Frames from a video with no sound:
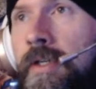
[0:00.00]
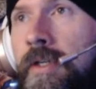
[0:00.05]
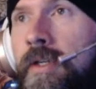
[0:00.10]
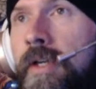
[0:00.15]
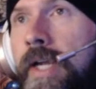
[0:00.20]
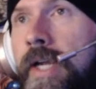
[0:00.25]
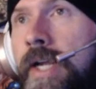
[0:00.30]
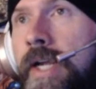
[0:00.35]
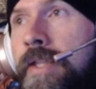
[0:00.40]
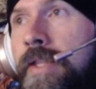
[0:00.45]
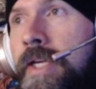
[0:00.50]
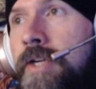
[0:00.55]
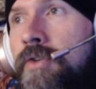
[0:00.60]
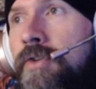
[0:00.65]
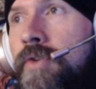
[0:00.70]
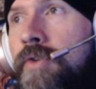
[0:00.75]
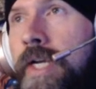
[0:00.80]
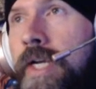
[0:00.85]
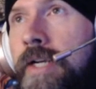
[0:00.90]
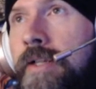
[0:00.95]
and they
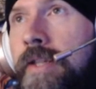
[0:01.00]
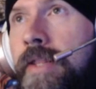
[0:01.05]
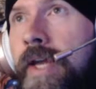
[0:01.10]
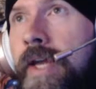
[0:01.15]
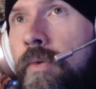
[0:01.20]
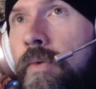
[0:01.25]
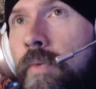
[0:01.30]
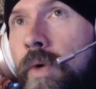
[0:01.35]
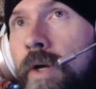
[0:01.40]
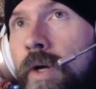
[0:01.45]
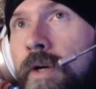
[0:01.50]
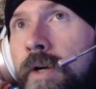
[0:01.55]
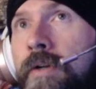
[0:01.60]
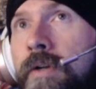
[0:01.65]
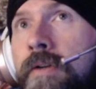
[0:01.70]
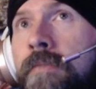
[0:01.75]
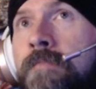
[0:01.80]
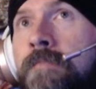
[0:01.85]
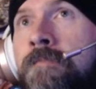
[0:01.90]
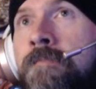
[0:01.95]
created that word,
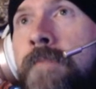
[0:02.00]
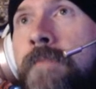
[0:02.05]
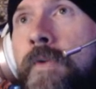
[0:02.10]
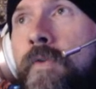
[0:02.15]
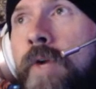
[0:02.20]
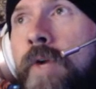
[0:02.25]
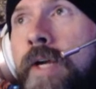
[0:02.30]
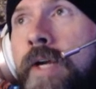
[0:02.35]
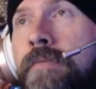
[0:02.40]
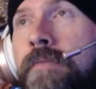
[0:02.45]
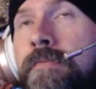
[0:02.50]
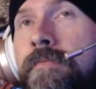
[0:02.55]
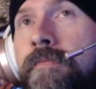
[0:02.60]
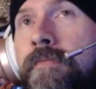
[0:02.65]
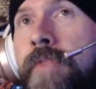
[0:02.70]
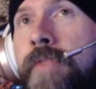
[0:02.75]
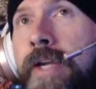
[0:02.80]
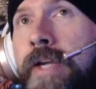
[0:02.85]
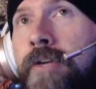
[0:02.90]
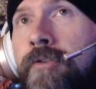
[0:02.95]
right?
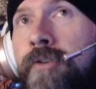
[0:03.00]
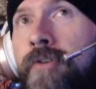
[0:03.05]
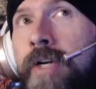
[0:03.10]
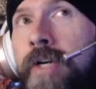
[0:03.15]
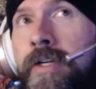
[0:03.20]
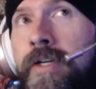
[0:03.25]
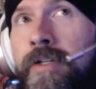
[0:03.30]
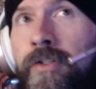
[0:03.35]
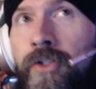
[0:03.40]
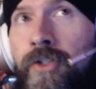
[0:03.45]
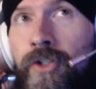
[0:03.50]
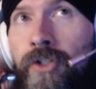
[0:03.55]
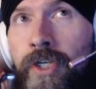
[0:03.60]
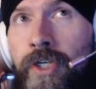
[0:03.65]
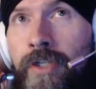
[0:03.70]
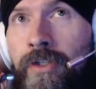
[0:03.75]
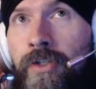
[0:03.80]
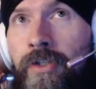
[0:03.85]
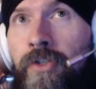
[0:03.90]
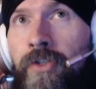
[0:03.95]
They created
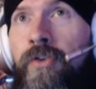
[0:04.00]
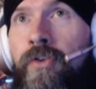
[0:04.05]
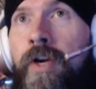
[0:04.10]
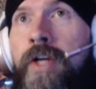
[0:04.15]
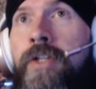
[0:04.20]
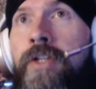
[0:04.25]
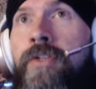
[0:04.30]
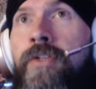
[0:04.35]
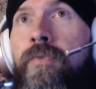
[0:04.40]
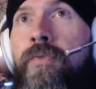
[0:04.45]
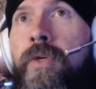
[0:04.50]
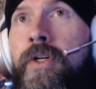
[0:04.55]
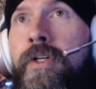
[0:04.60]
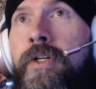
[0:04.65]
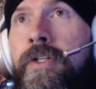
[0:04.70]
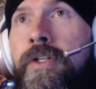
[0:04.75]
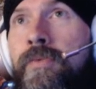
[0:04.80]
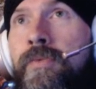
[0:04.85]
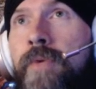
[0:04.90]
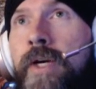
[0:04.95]
Jesus Christ word
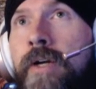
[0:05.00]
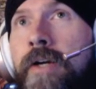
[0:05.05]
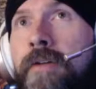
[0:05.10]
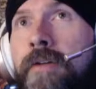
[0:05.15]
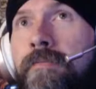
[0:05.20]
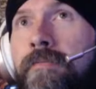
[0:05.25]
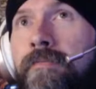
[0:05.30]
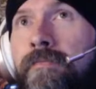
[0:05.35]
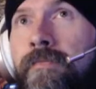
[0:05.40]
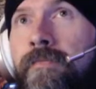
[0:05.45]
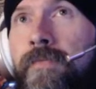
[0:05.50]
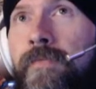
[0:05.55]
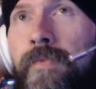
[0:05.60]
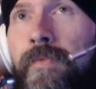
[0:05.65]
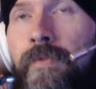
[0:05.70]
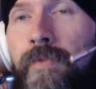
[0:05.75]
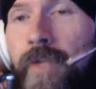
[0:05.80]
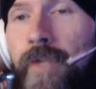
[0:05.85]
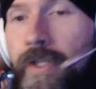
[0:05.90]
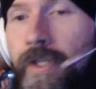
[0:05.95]
as well.
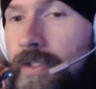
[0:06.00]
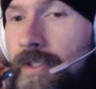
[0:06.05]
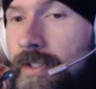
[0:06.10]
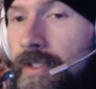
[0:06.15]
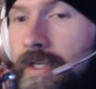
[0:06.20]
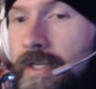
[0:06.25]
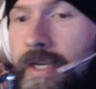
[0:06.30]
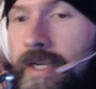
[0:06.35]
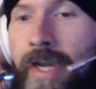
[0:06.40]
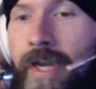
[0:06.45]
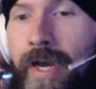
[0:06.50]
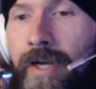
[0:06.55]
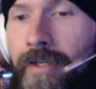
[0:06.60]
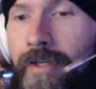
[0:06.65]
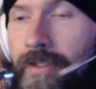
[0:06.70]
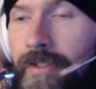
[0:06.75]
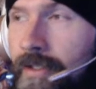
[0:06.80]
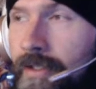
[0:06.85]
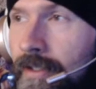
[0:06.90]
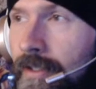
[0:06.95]
That's
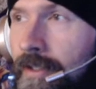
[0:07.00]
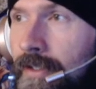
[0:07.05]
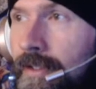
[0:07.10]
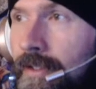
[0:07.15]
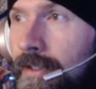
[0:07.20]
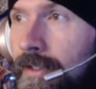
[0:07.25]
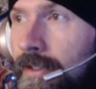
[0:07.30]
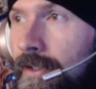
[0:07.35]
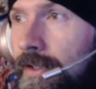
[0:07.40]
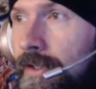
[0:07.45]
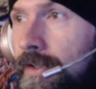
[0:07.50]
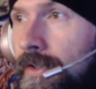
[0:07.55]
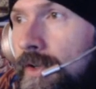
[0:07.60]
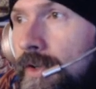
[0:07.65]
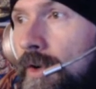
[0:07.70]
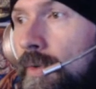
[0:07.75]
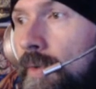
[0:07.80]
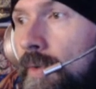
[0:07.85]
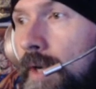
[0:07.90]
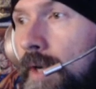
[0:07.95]
not
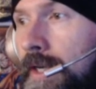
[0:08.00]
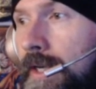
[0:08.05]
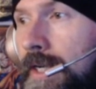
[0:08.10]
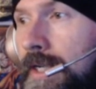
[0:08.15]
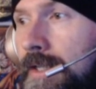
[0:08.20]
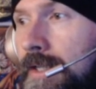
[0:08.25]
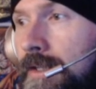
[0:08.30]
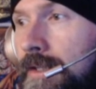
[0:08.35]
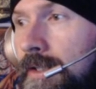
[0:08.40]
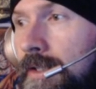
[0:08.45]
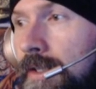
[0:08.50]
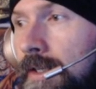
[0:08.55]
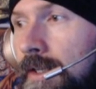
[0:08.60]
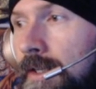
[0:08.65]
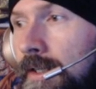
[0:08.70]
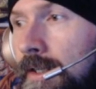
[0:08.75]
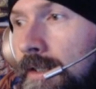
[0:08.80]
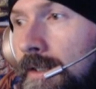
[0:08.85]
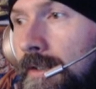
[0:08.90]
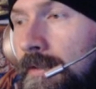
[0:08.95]
nowhere in
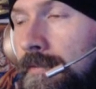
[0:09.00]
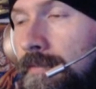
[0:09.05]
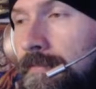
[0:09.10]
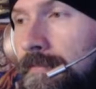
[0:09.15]
the